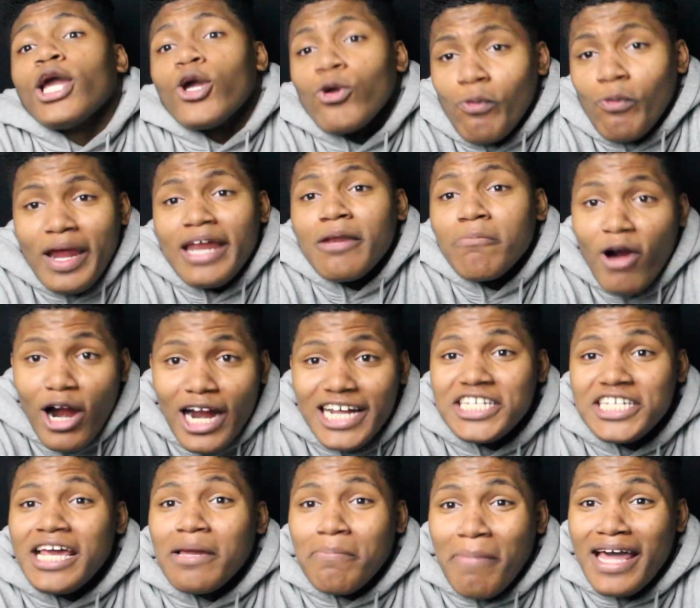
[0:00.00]
Great
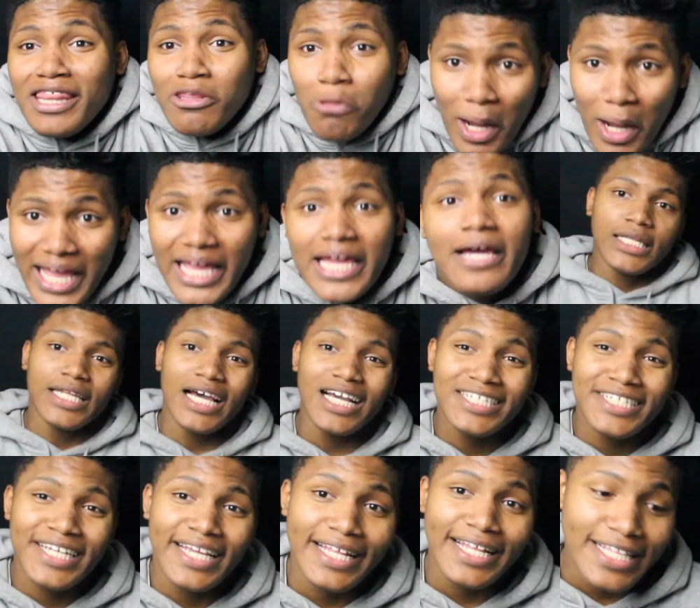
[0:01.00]
project, by the way.
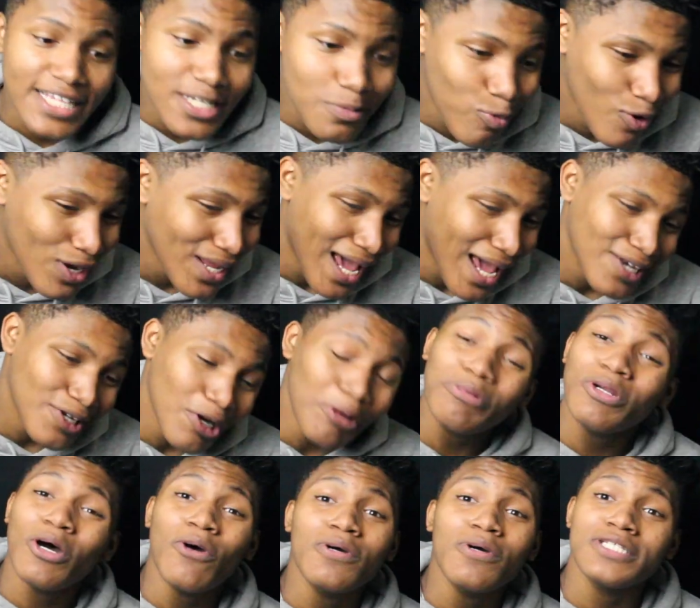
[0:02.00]
Logic, at this point, I
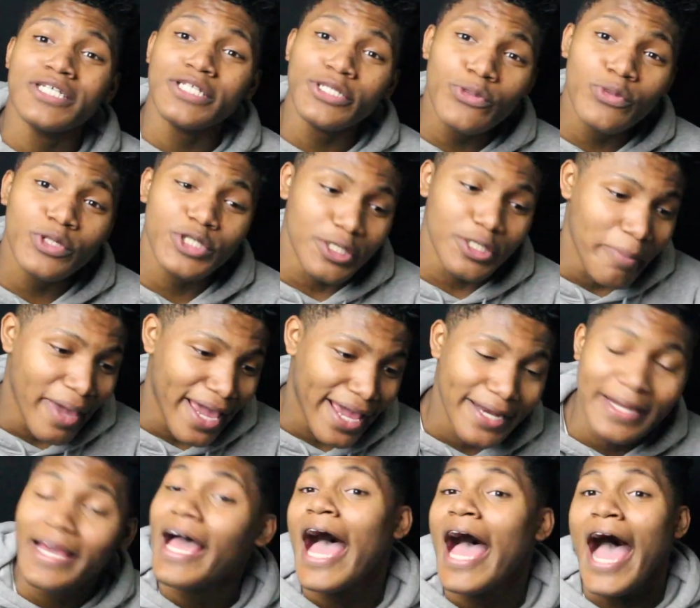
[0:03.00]
don't know what to do with you,
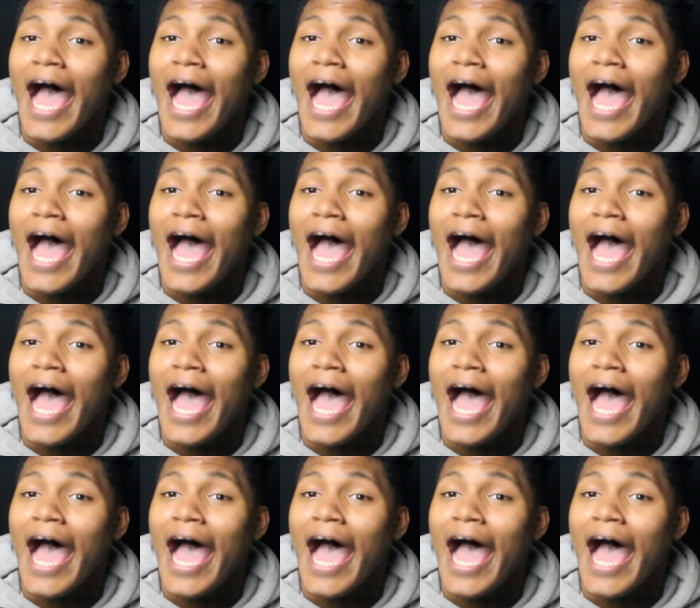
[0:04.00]
man.